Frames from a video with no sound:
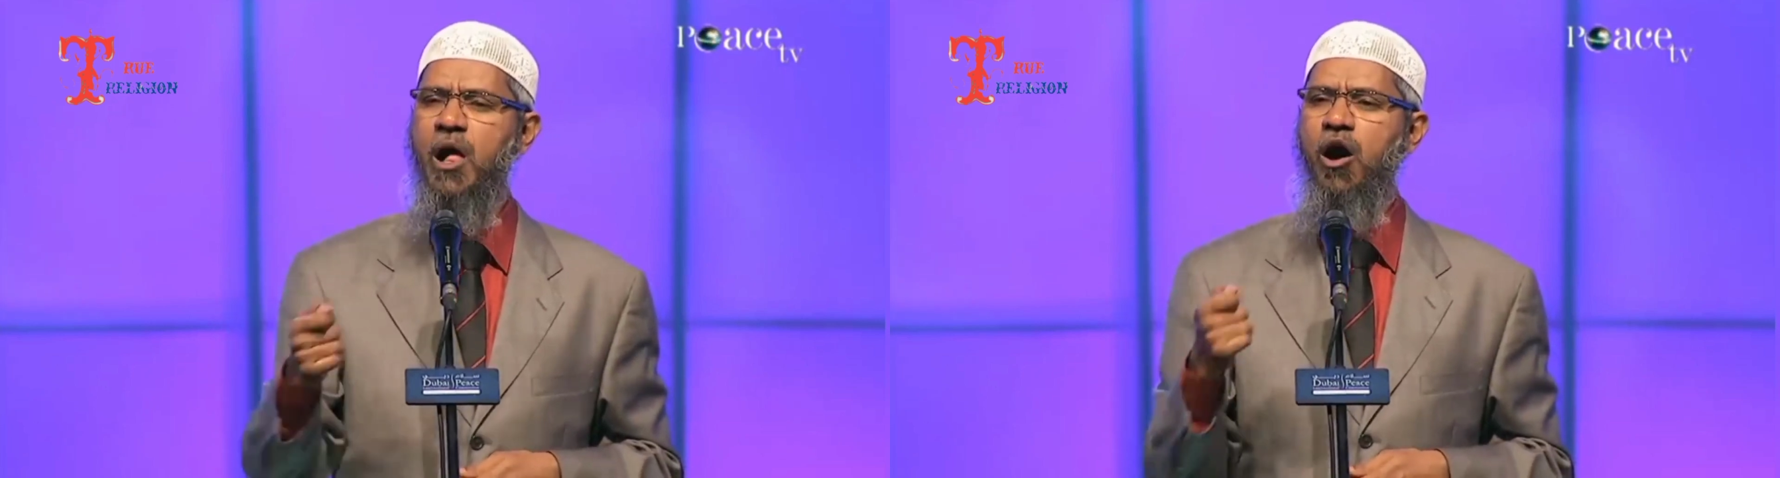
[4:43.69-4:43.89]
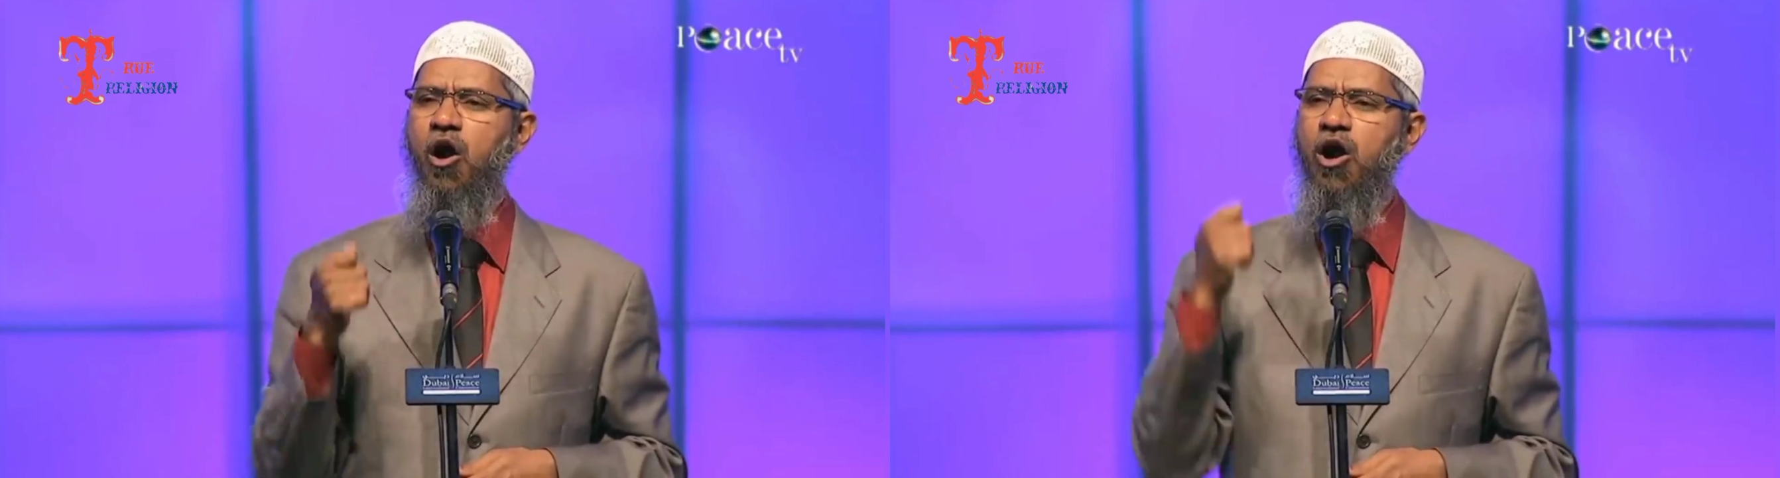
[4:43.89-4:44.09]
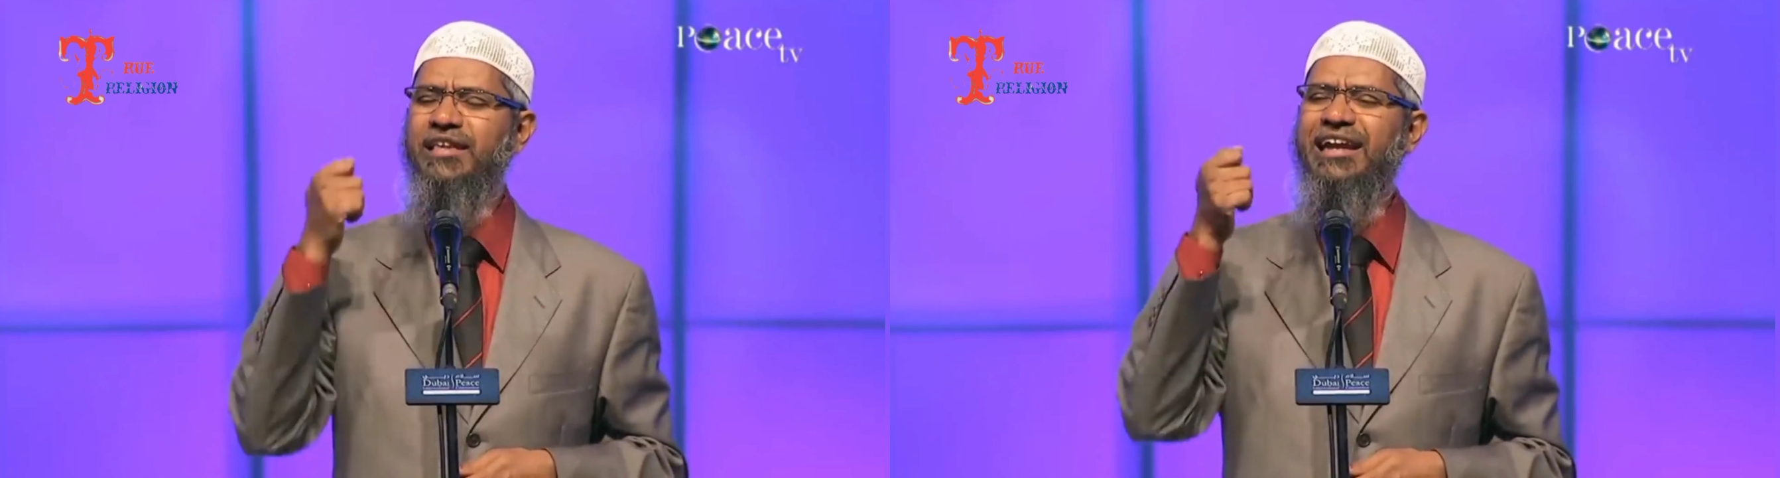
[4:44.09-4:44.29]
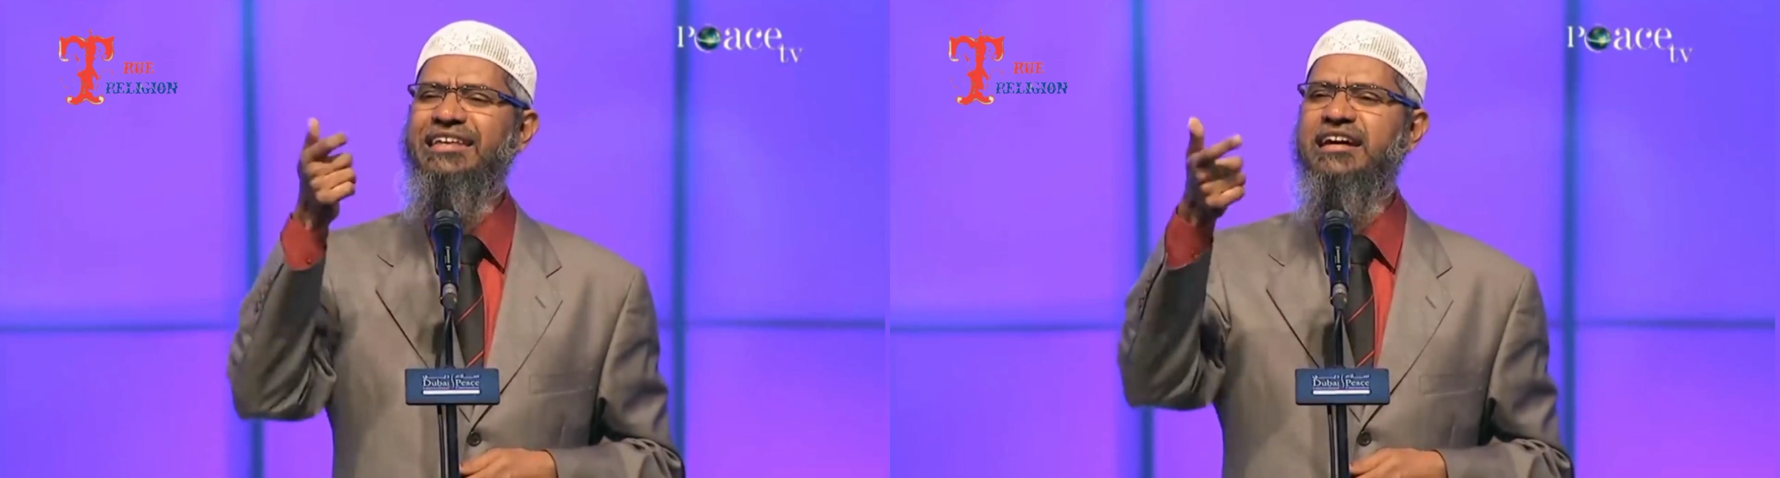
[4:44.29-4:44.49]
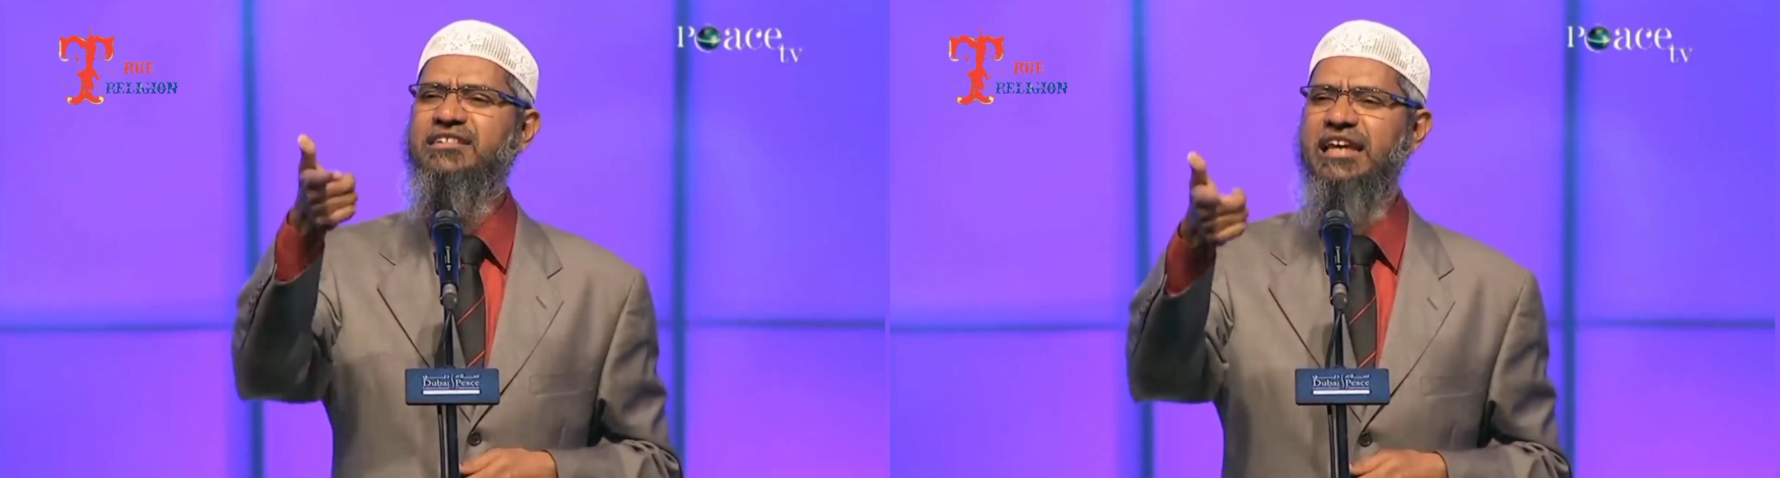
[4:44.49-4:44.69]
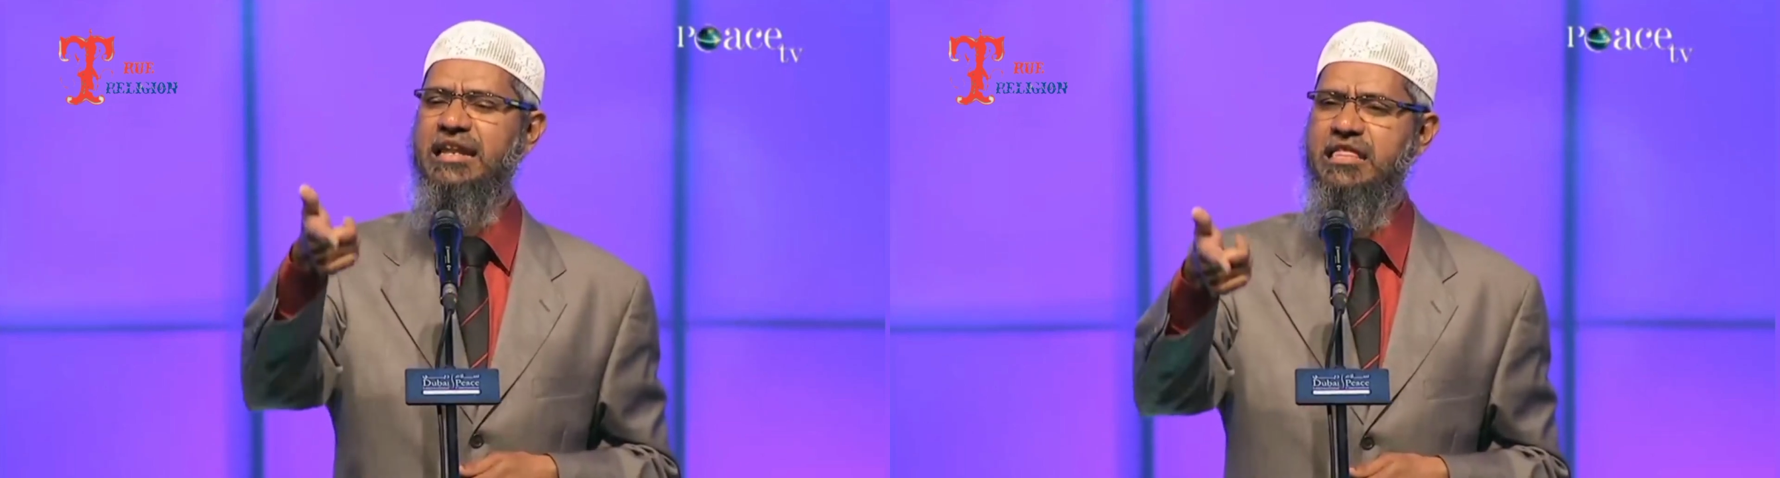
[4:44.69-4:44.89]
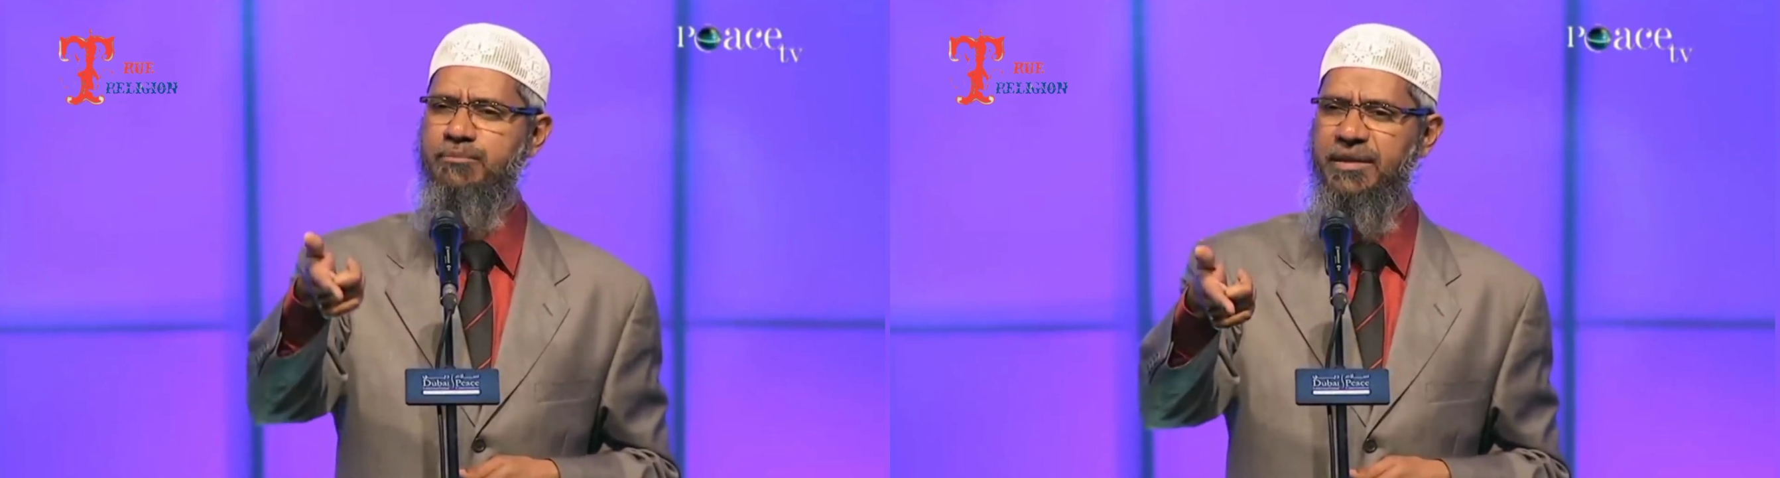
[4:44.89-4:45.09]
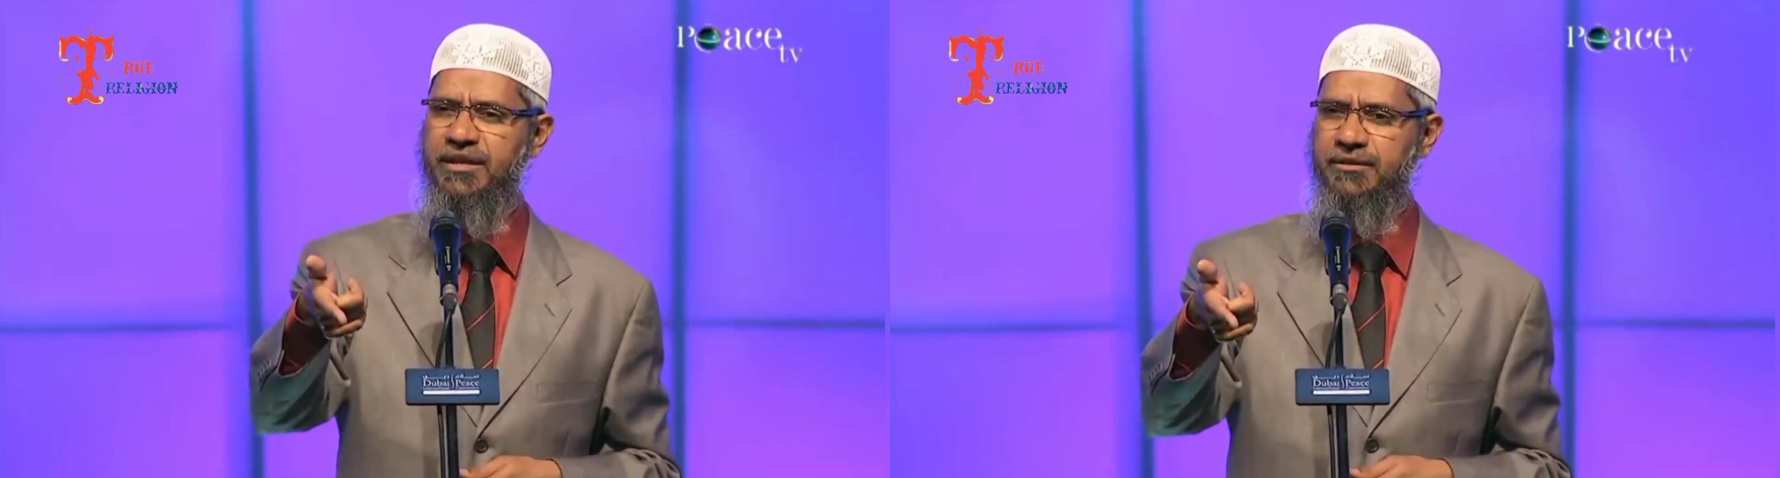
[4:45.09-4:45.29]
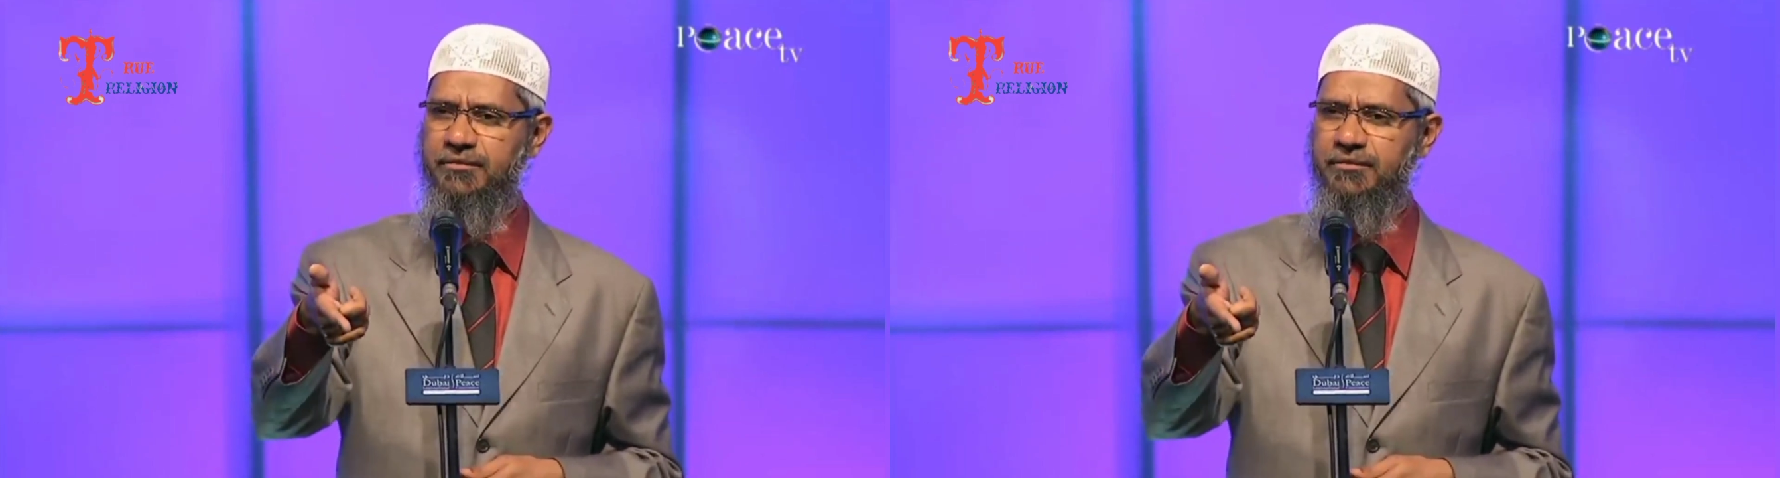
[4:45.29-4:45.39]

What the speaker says: All that he hears shall he speak.